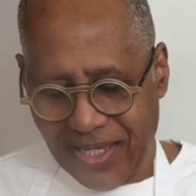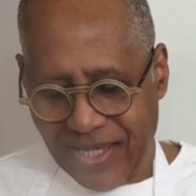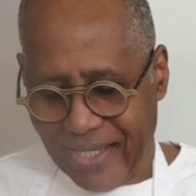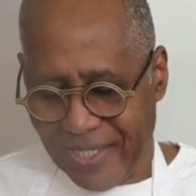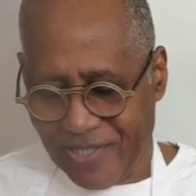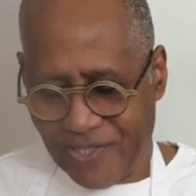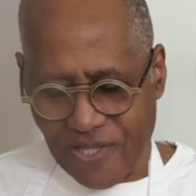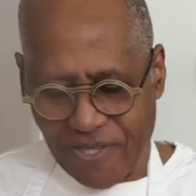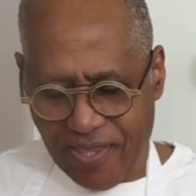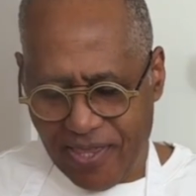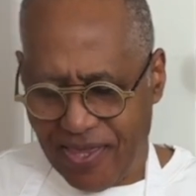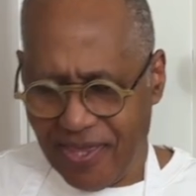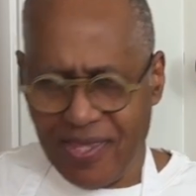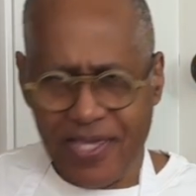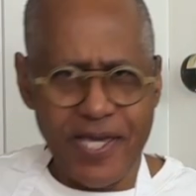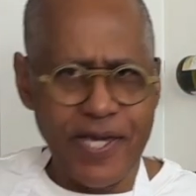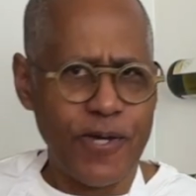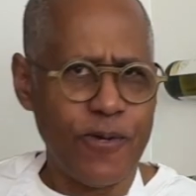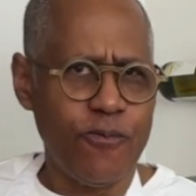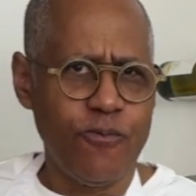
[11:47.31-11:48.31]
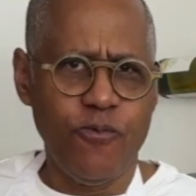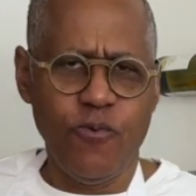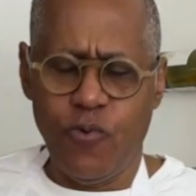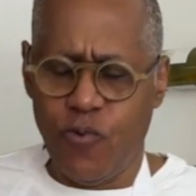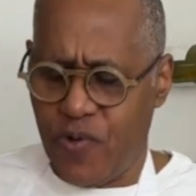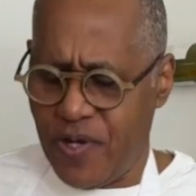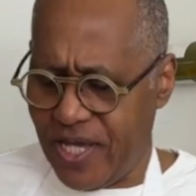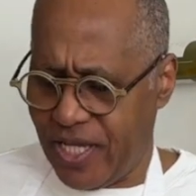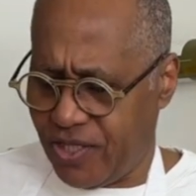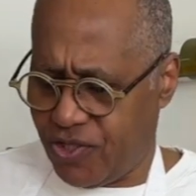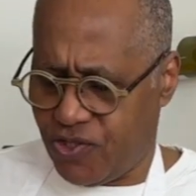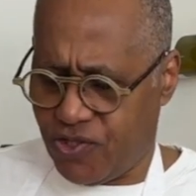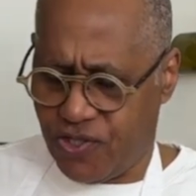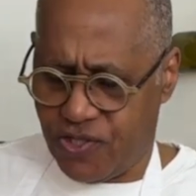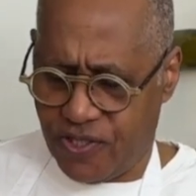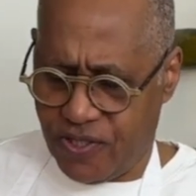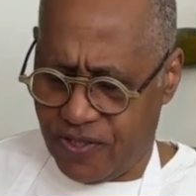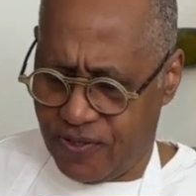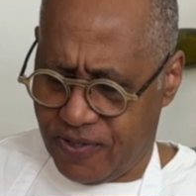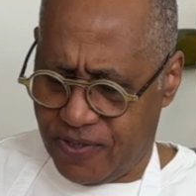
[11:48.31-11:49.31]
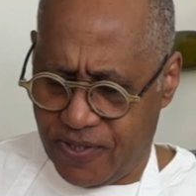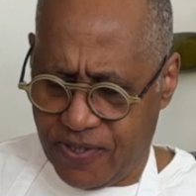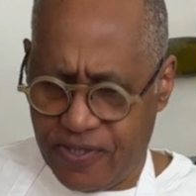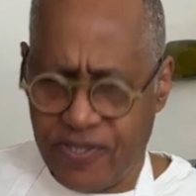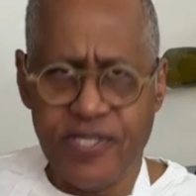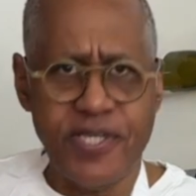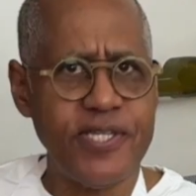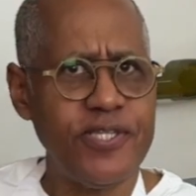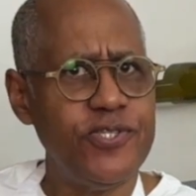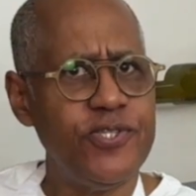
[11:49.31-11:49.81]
It's a thick, rich, stick